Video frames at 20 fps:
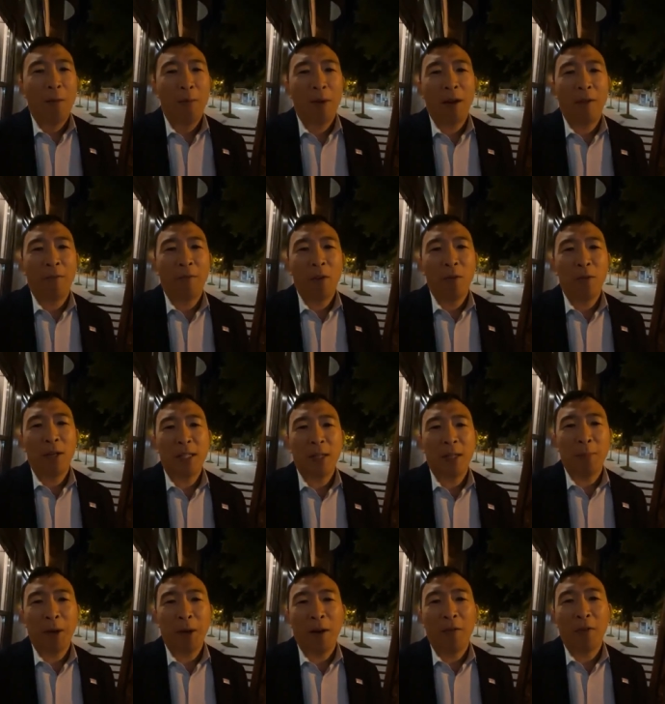But if you
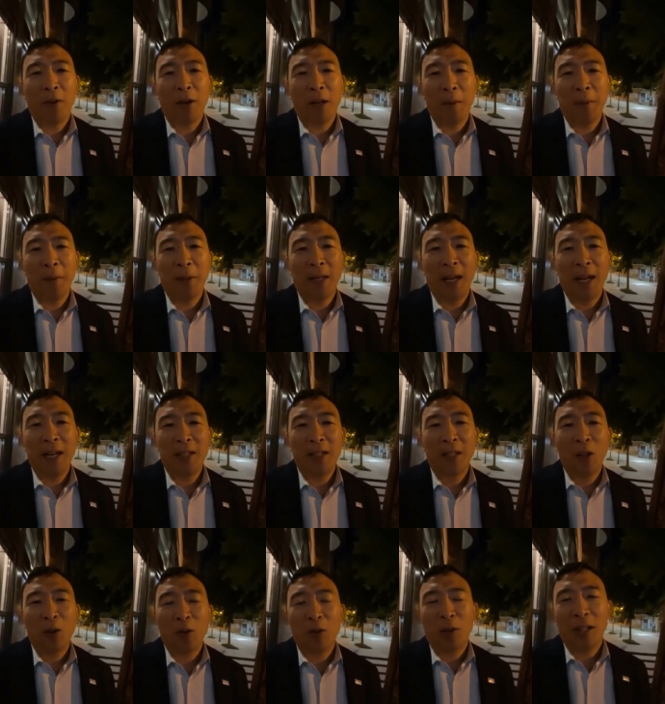disappear for a couple of days
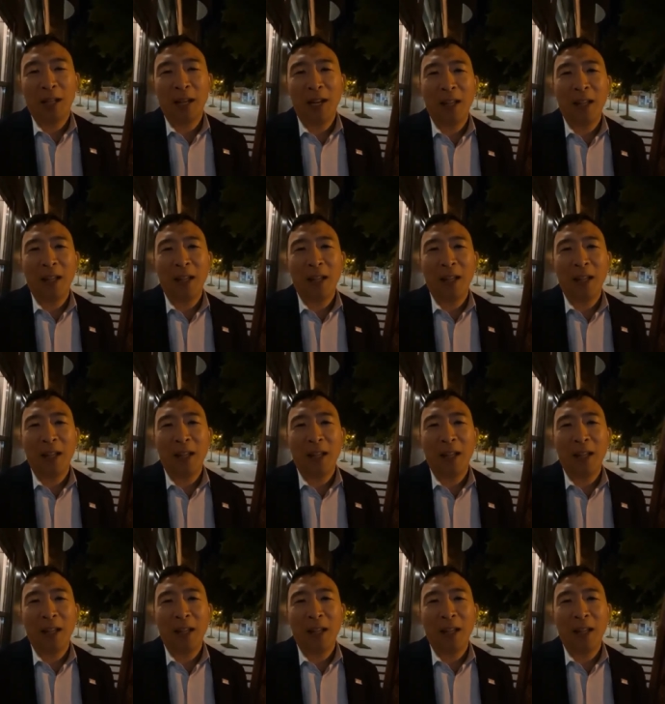locally,